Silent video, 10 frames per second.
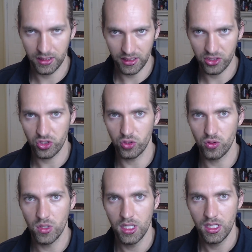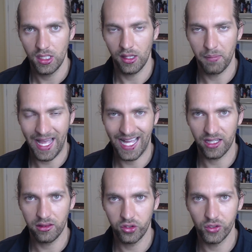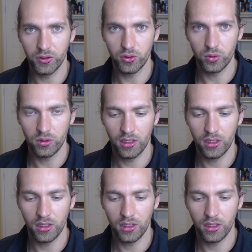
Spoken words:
and get you the path to